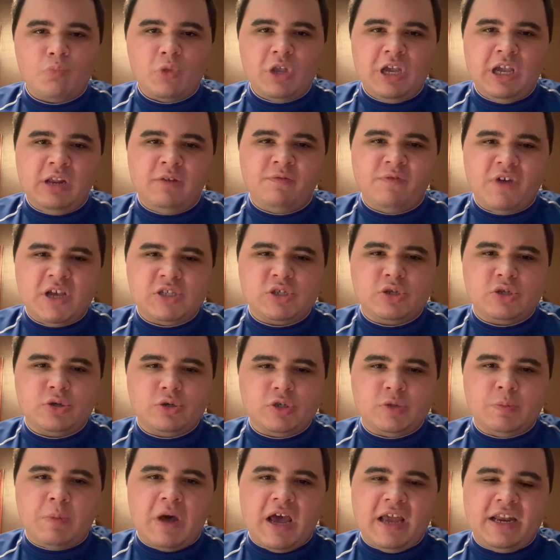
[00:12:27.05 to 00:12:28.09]

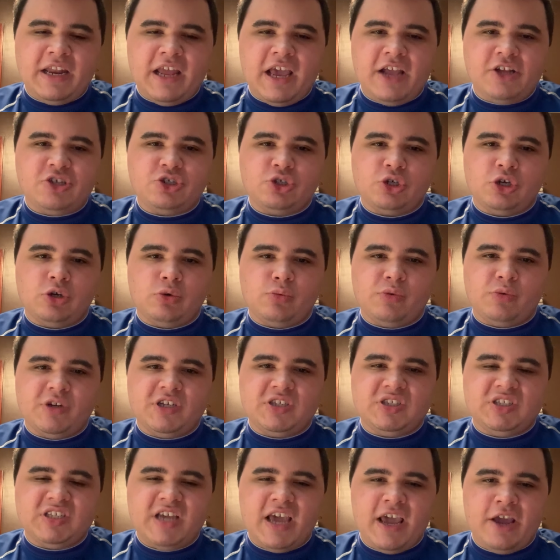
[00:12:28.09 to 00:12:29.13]
Investors by nature are
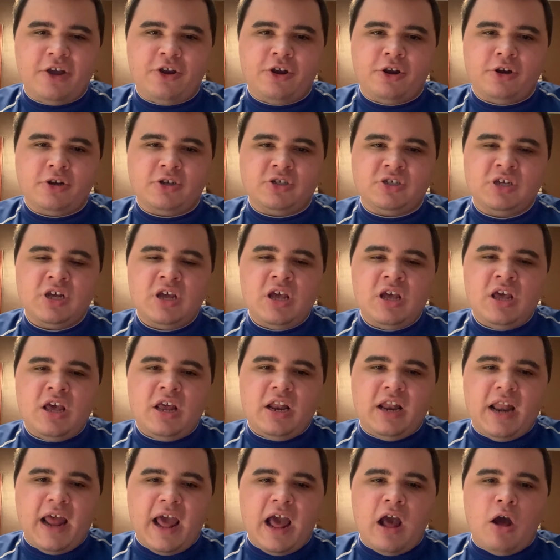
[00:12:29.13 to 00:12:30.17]
risk takers.
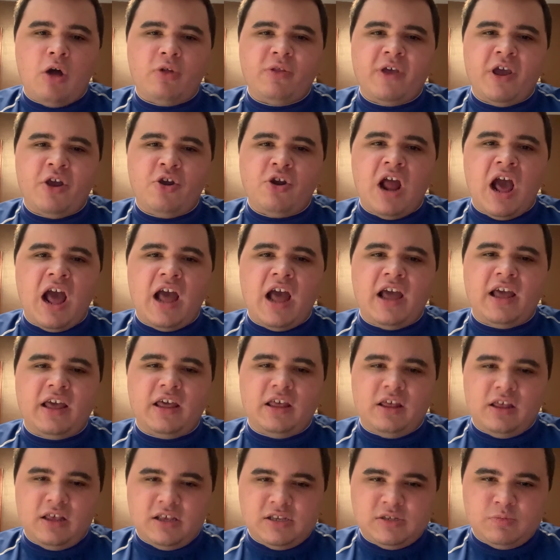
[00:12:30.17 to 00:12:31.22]
Now, they are not
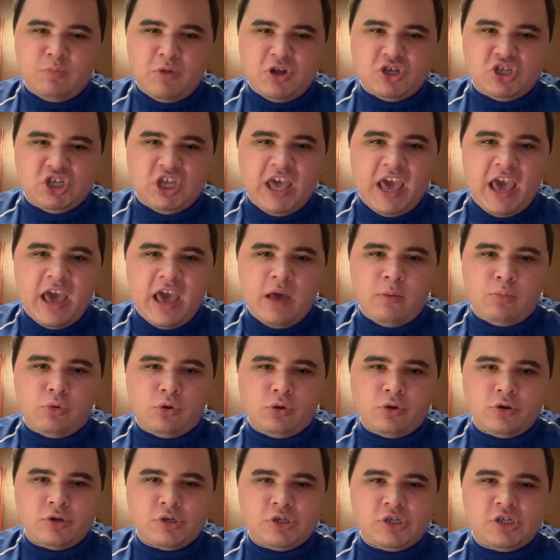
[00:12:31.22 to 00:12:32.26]
as much
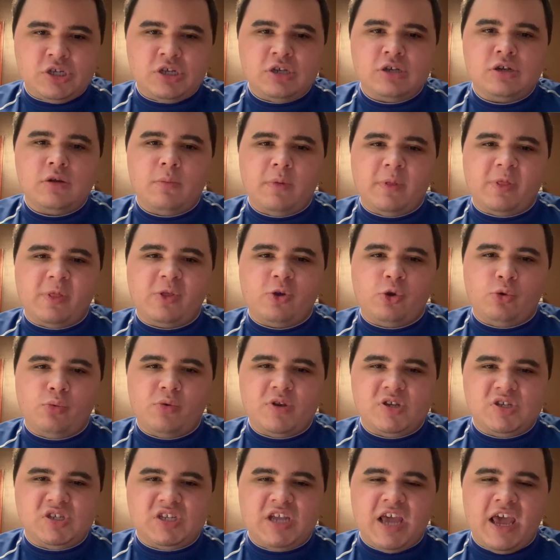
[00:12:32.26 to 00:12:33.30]
gamblers, but they're
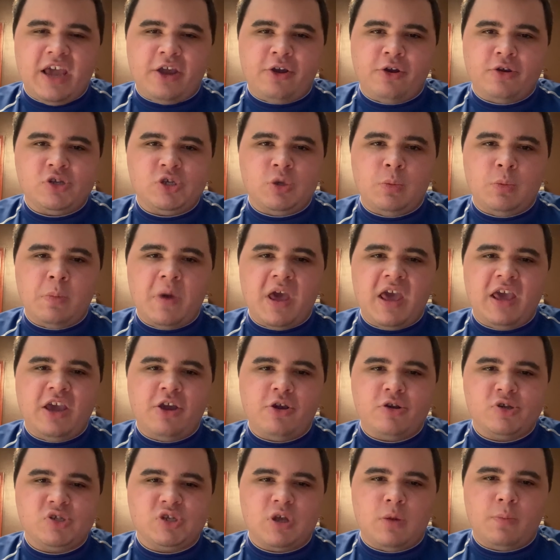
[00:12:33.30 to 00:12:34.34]
risk takers. You may
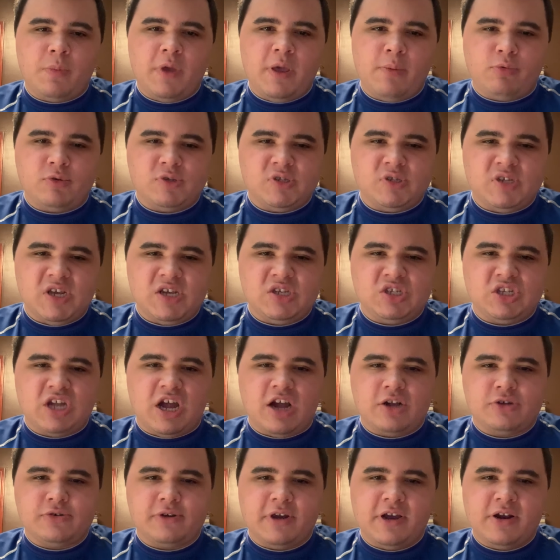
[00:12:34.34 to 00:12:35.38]
hear some people say
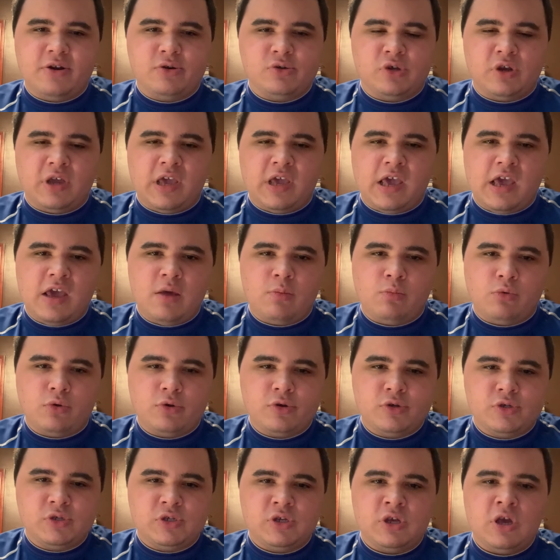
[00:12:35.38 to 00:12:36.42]
stock traders are
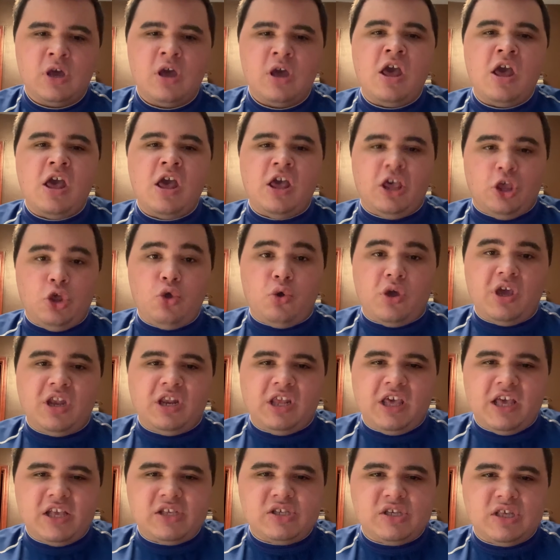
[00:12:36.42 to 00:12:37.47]
gamblers. You
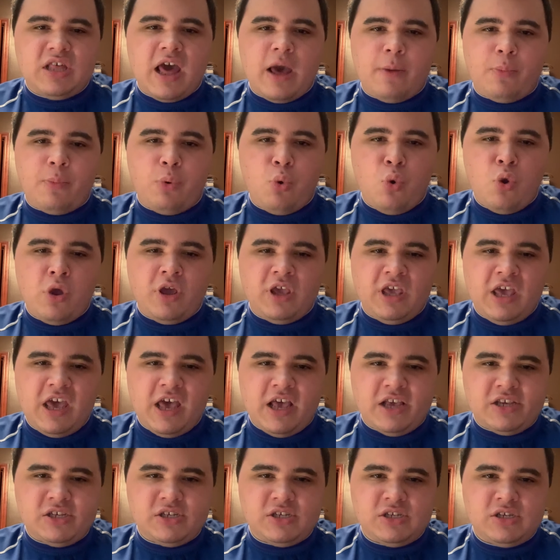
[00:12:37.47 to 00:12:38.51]
can get to that point,
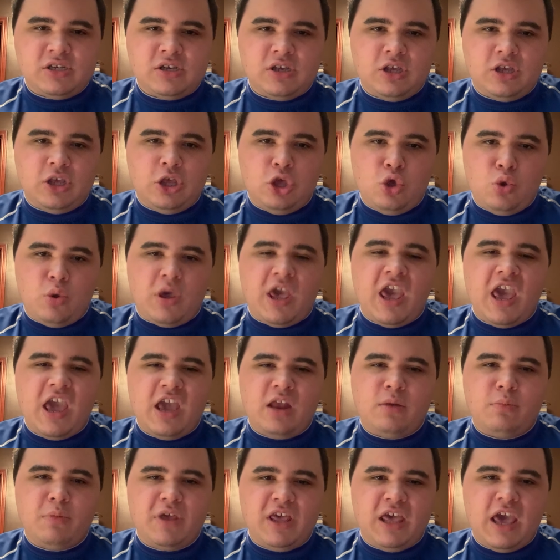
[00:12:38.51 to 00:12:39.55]
yes. You
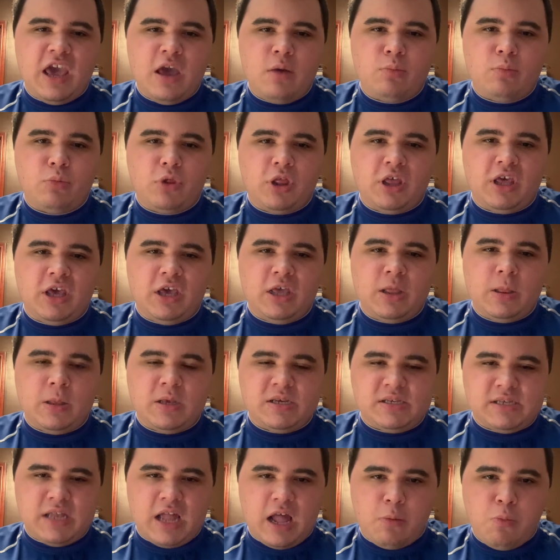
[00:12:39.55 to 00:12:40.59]
can be gambling in the
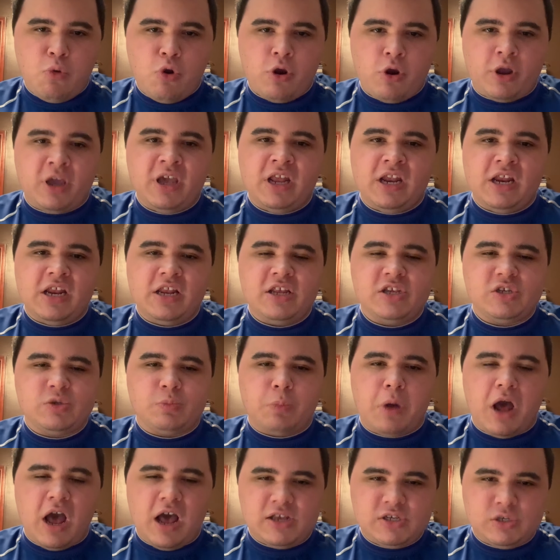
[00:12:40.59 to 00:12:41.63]
stock market. It is
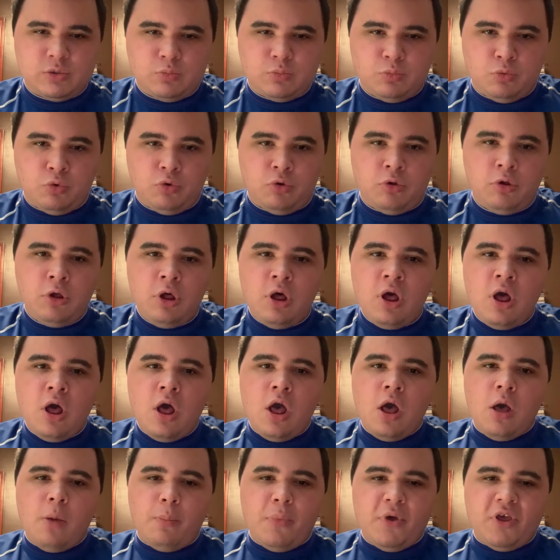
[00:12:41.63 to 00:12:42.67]
possible,
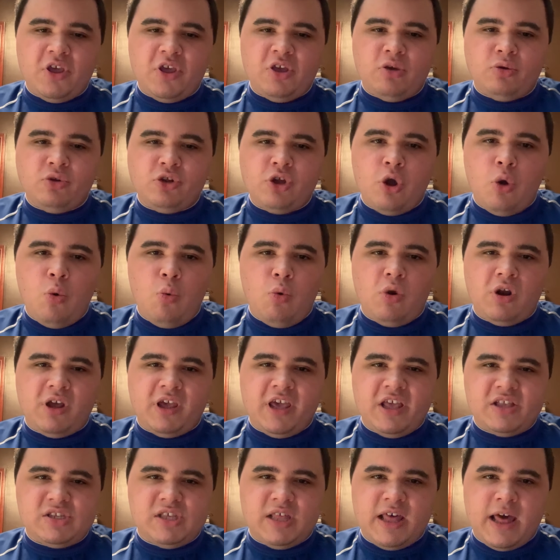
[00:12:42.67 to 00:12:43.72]
but you don't want to
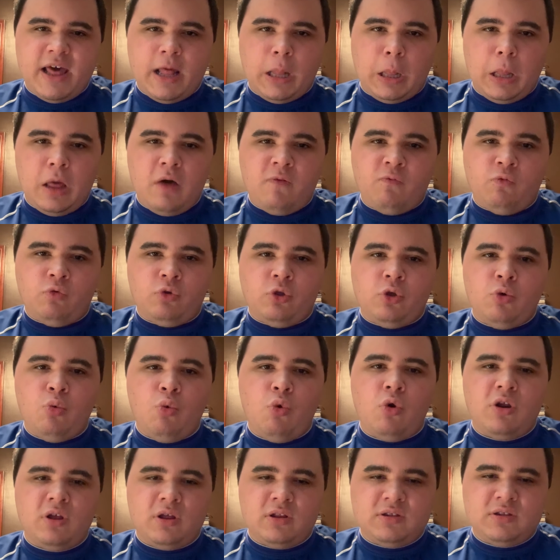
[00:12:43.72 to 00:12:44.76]
get to that level. You
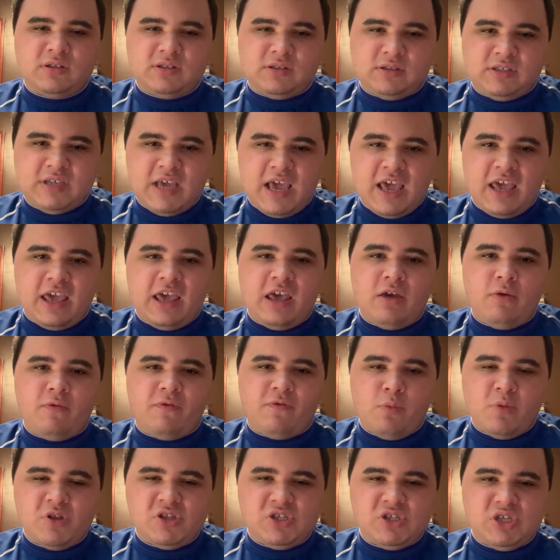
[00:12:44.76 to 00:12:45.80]
want to take it
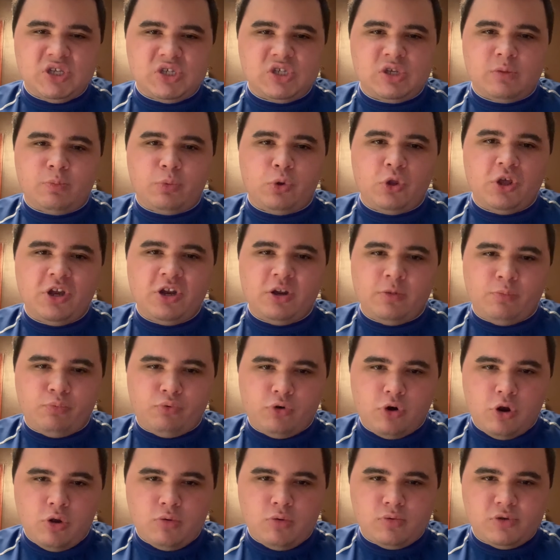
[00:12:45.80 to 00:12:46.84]
from a disciplined
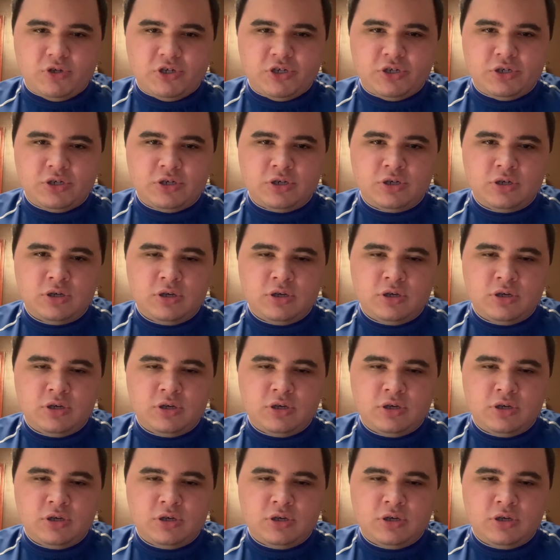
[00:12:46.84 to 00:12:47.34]
approach.